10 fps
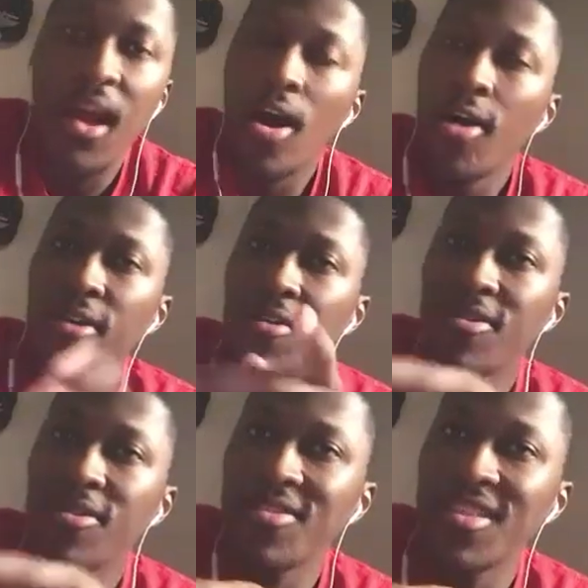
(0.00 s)
Oh no,
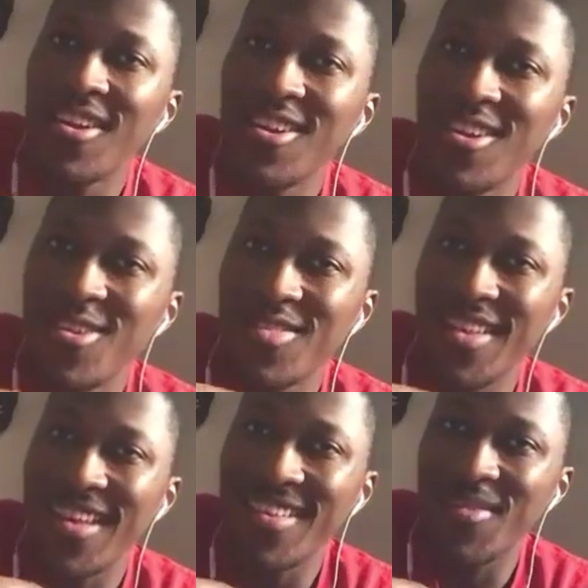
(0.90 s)
you
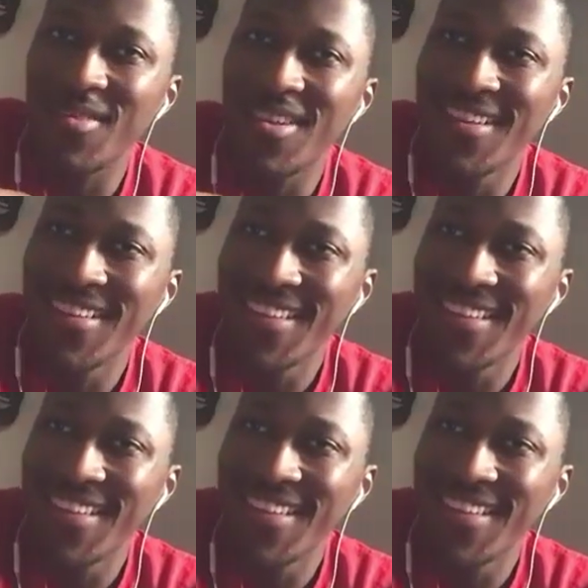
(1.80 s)
saying something.